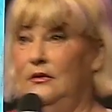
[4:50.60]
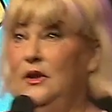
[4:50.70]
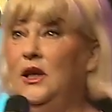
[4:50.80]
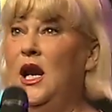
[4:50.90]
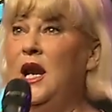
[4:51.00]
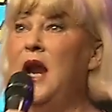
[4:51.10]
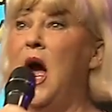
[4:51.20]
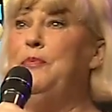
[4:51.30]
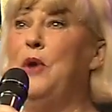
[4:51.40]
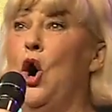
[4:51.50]
clean
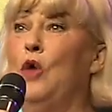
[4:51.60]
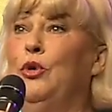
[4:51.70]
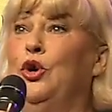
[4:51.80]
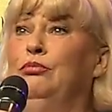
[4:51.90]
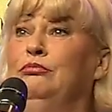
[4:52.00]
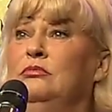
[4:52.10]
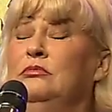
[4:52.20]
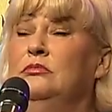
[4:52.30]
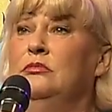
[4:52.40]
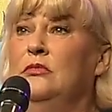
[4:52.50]
up your room,
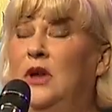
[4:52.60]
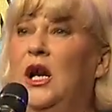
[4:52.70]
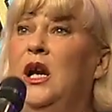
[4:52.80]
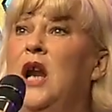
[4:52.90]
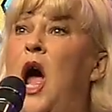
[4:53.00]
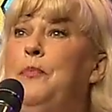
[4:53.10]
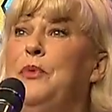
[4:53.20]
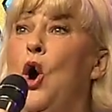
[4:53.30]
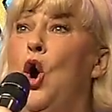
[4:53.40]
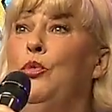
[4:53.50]
clean up
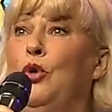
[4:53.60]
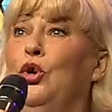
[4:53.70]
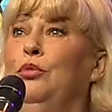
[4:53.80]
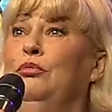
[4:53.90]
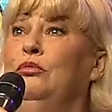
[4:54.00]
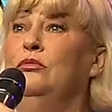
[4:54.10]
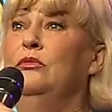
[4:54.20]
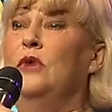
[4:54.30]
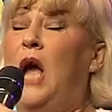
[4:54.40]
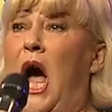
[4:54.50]
your room.
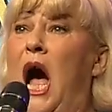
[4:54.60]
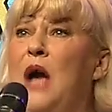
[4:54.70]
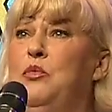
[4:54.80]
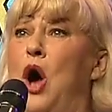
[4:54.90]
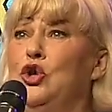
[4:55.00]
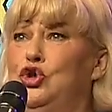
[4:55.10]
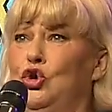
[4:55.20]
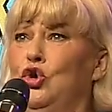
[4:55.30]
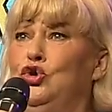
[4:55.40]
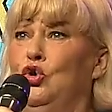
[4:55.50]
I want
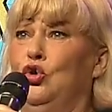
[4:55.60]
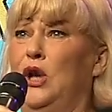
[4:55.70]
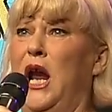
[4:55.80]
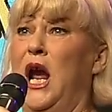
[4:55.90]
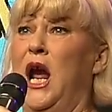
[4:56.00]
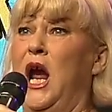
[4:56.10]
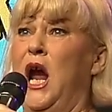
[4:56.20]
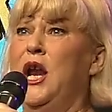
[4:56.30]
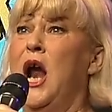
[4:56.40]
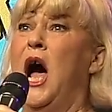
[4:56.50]
you to
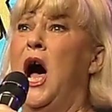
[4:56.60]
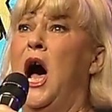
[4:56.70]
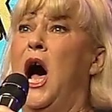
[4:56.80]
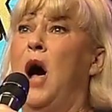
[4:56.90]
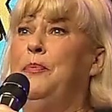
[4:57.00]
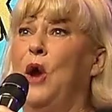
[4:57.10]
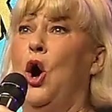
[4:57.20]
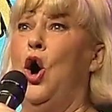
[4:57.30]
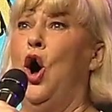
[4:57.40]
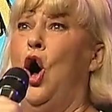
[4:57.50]
clean up
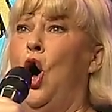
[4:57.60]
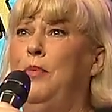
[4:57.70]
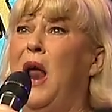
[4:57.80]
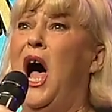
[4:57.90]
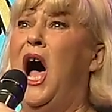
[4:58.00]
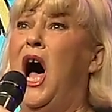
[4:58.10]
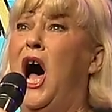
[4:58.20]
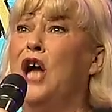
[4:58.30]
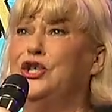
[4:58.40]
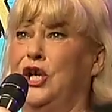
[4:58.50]
your
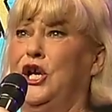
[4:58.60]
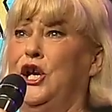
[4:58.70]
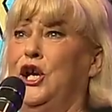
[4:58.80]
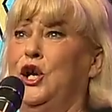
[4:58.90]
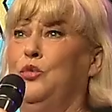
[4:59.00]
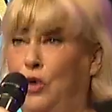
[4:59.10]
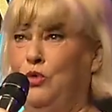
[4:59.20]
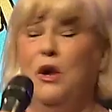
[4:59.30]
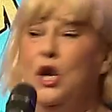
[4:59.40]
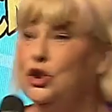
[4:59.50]
bloody
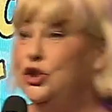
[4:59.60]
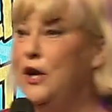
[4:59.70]
room. She